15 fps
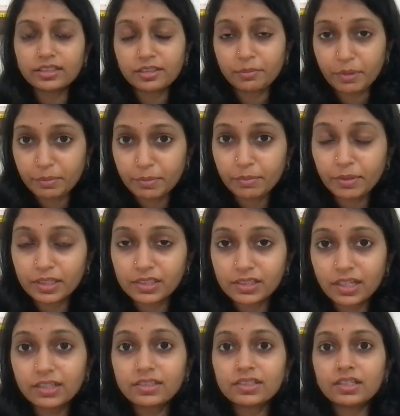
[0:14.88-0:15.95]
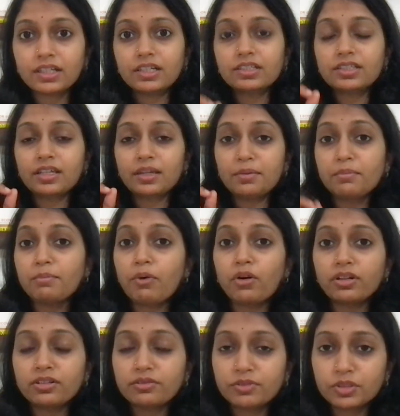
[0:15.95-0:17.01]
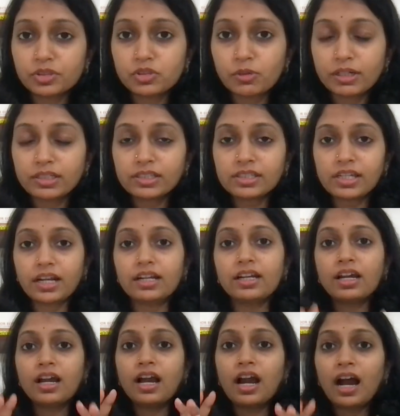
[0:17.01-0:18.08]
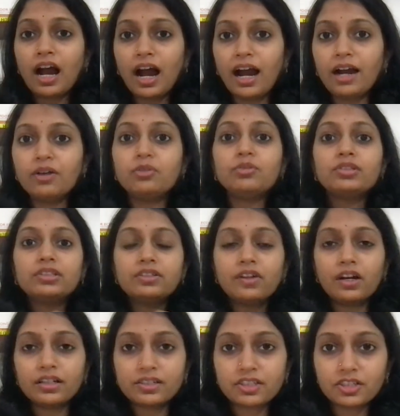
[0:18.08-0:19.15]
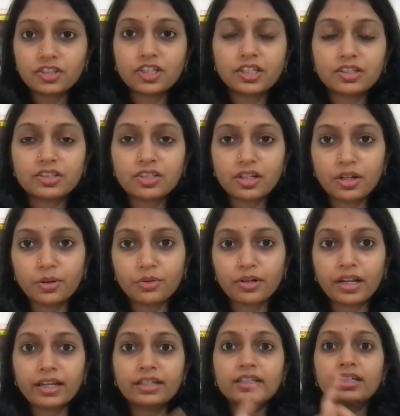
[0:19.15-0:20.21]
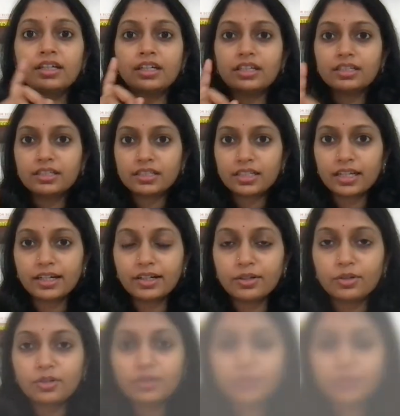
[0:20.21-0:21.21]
the paper-based test, it's important for you to understand how the answer sheets look like. Take a look,